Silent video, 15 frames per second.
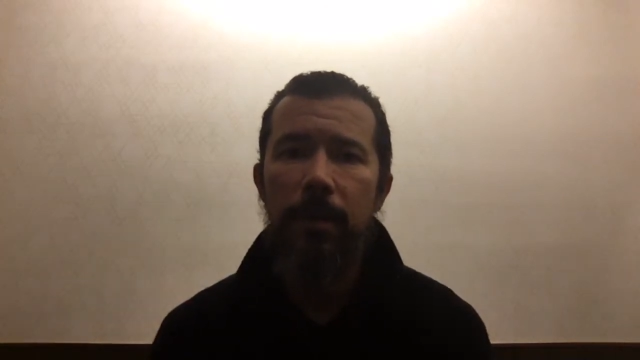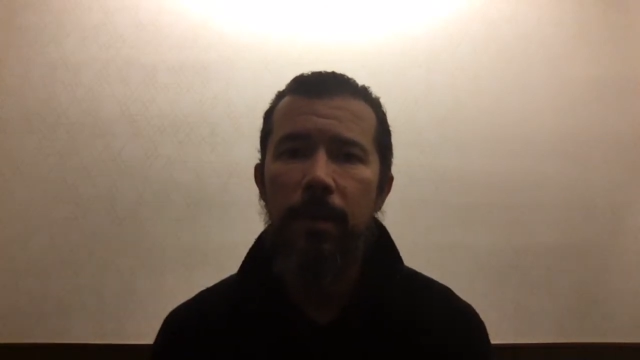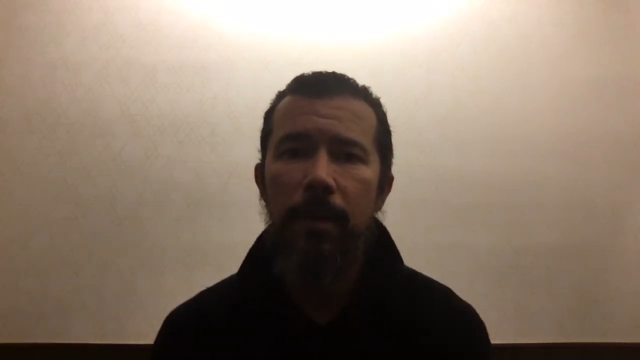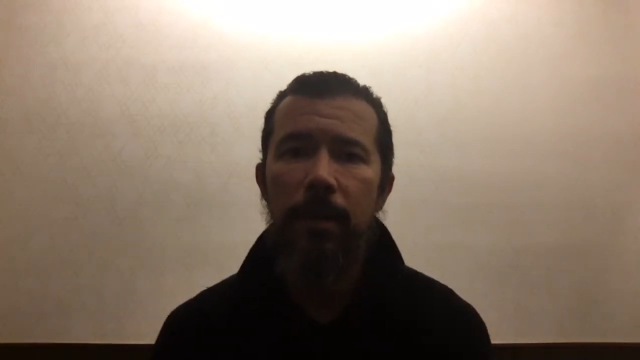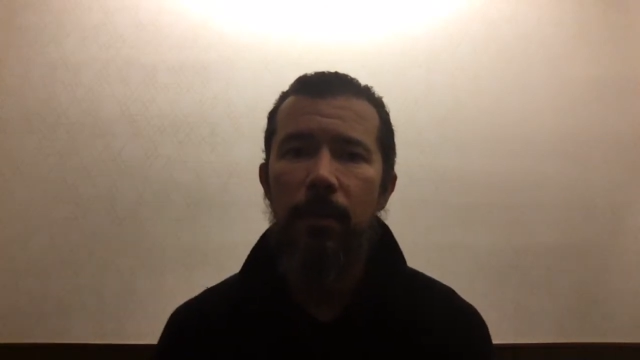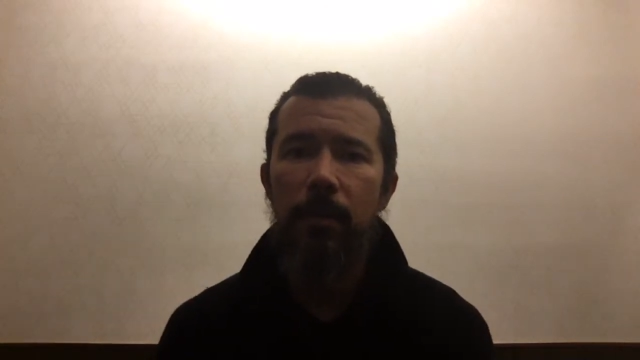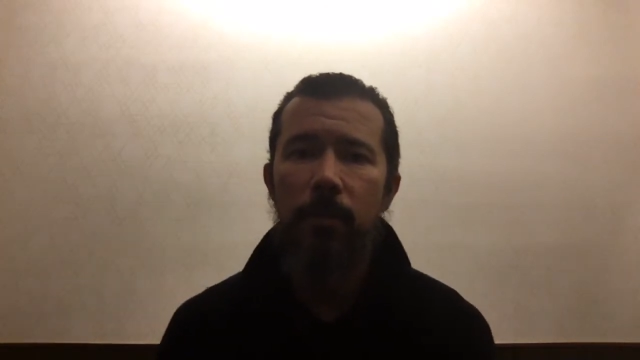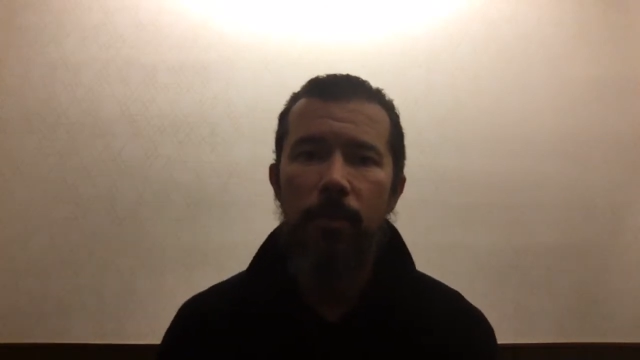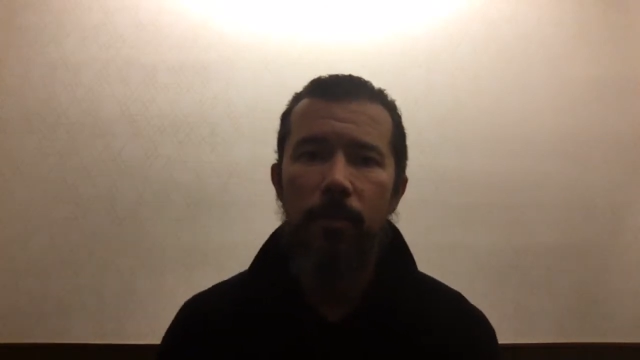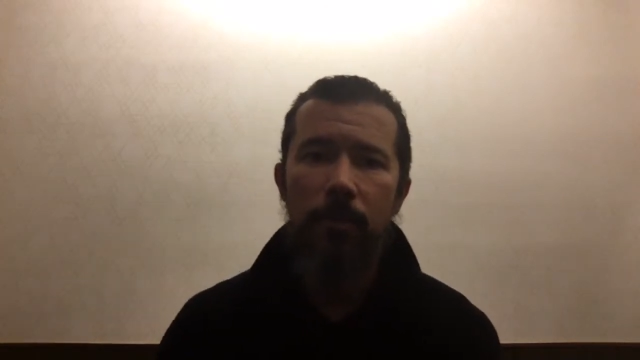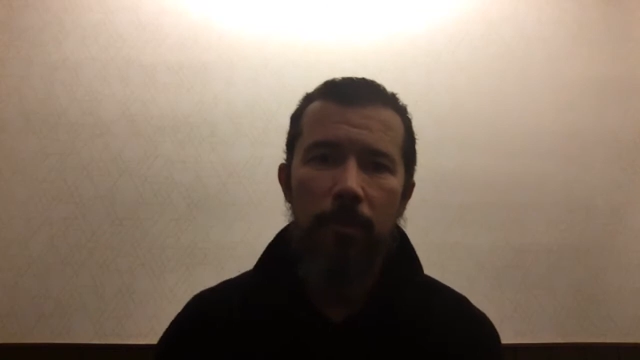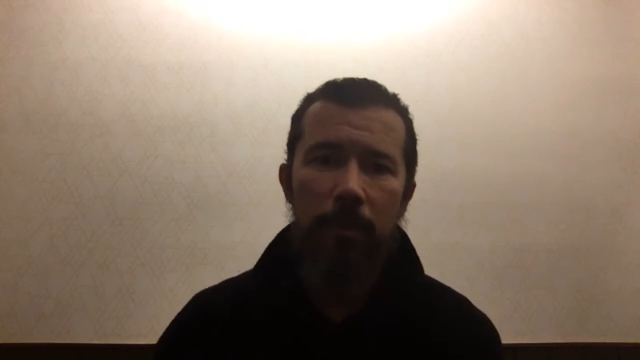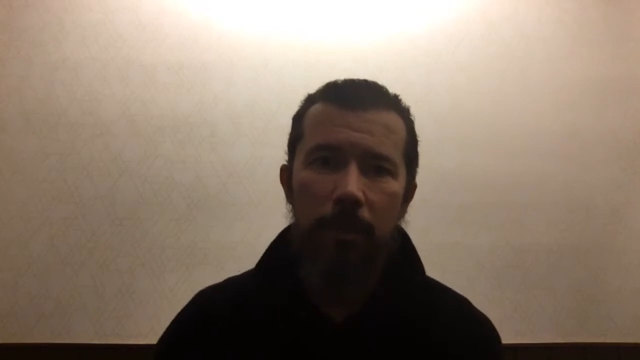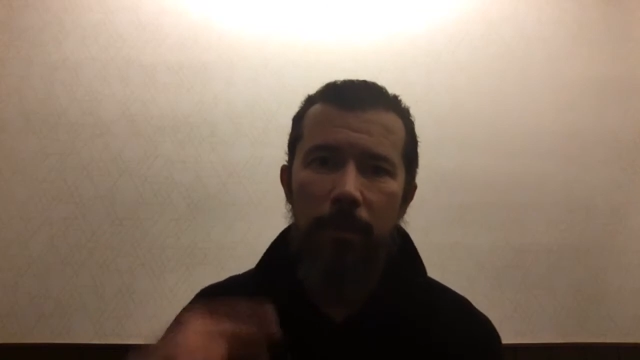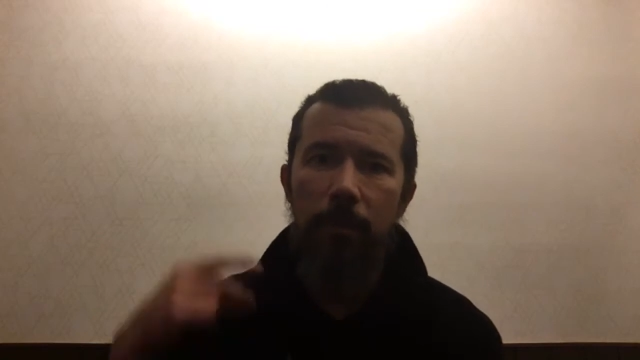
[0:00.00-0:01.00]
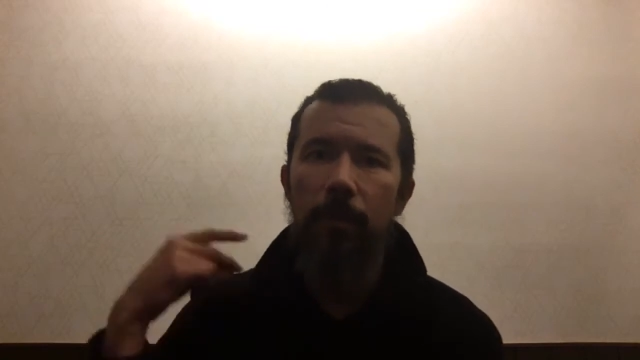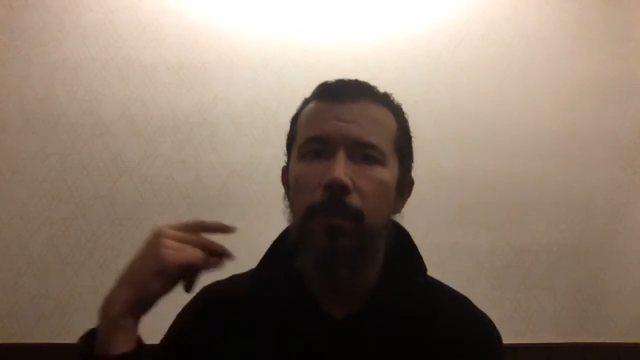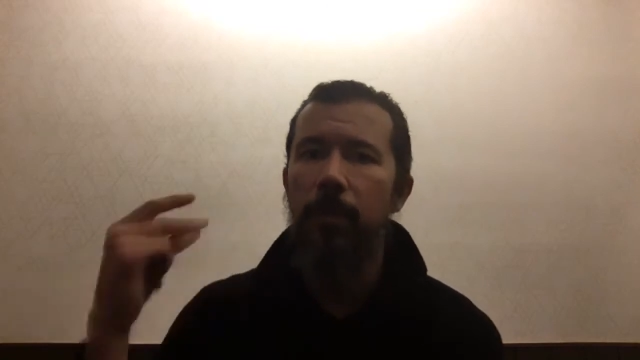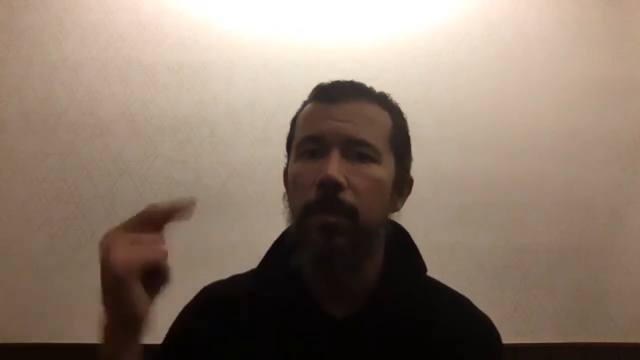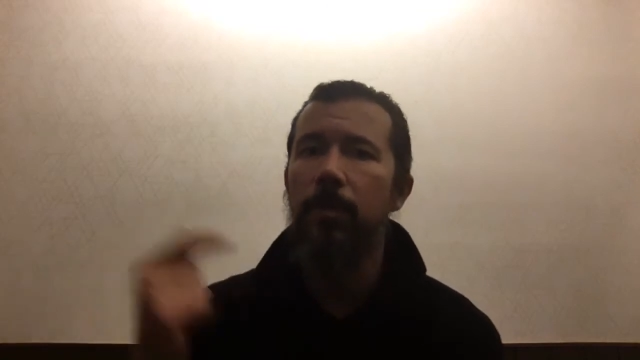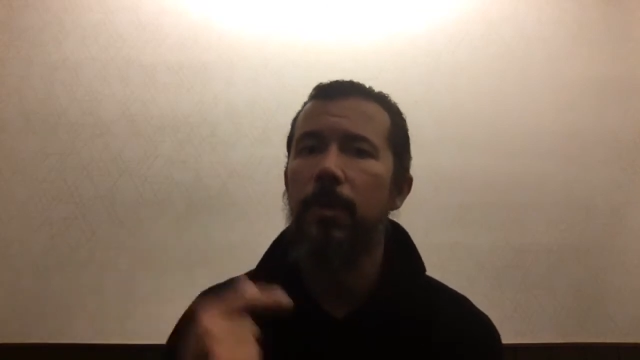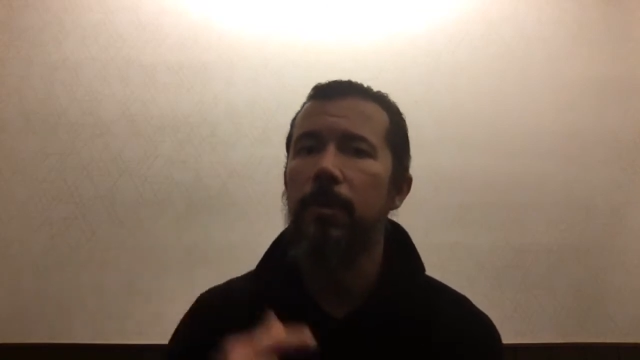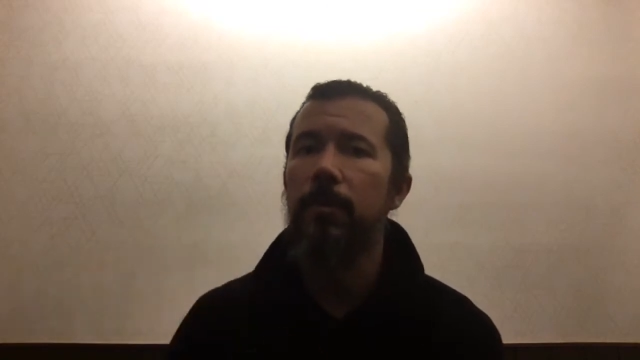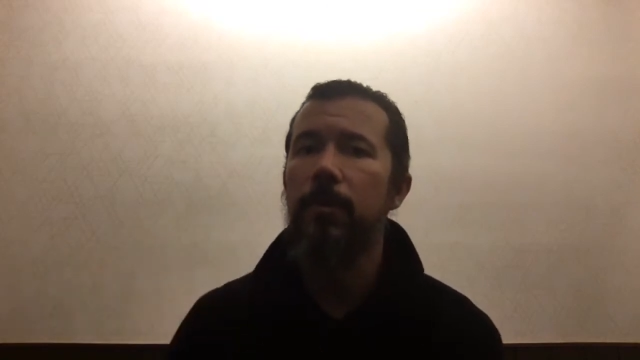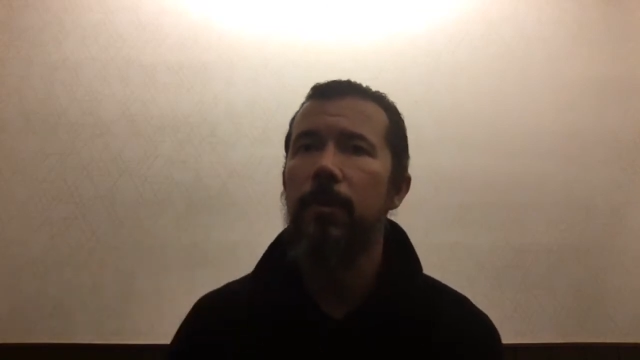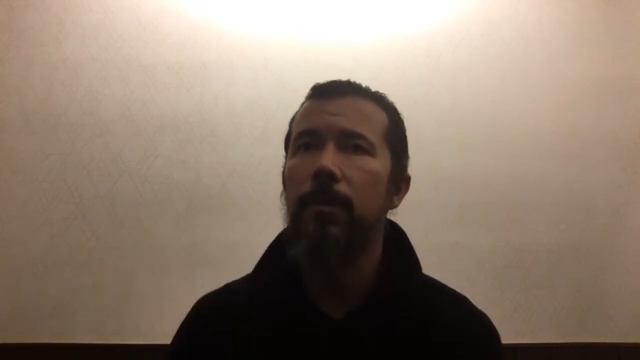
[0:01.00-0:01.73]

It just instantly clicked.